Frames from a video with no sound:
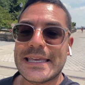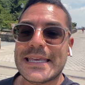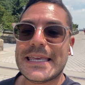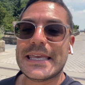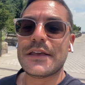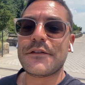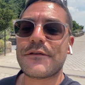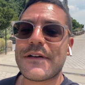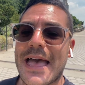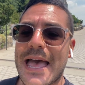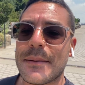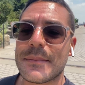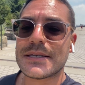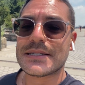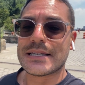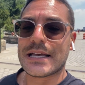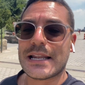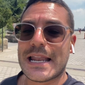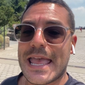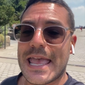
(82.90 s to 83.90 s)
If
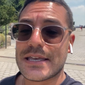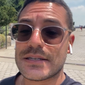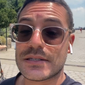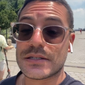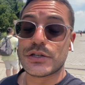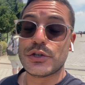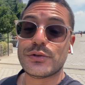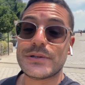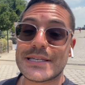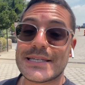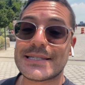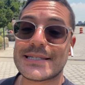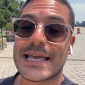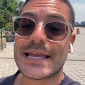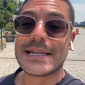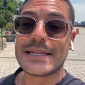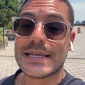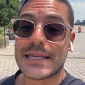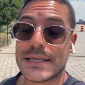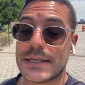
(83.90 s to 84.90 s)
Amazon asks you to
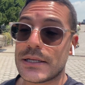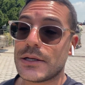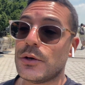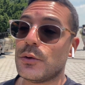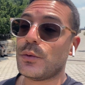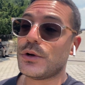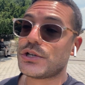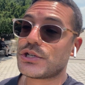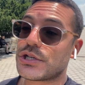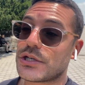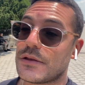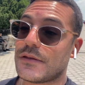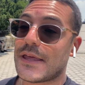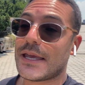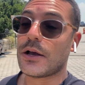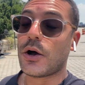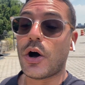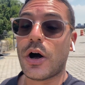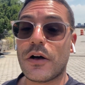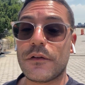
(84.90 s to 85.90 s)
send it, which
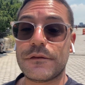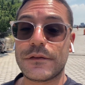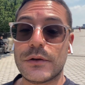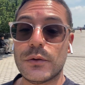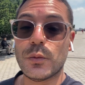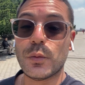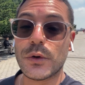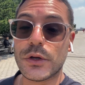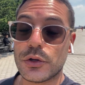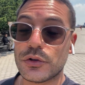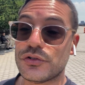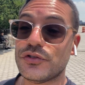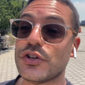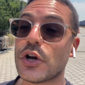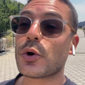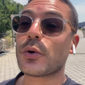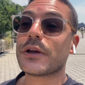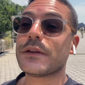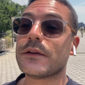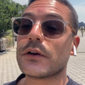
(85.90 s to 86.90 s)
they often will
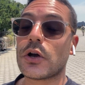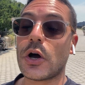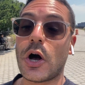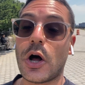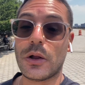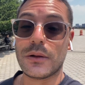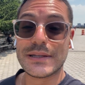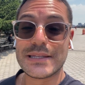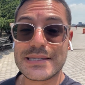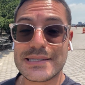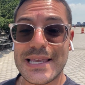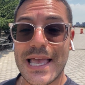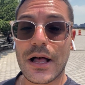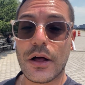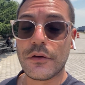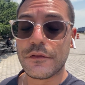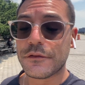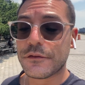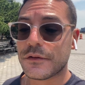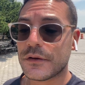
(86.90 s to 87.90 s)
during the call
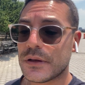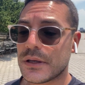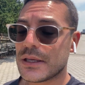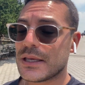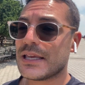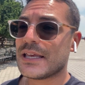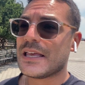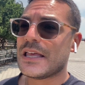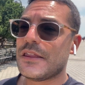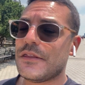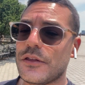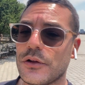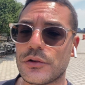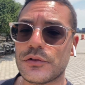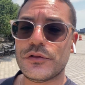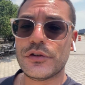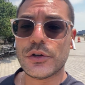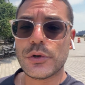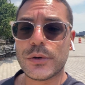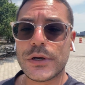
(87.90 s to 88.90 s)
itself, they'll
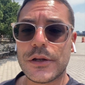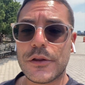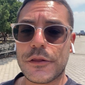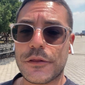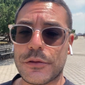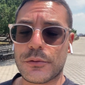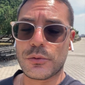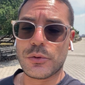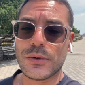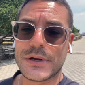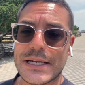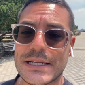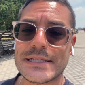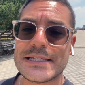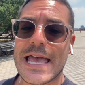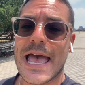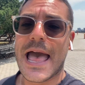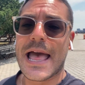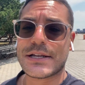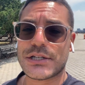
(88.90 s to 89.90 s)
do it through an
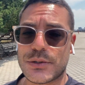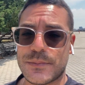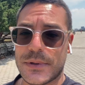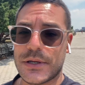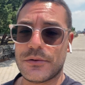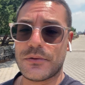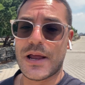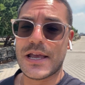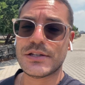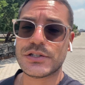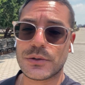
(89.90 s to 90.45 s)
attachment, right?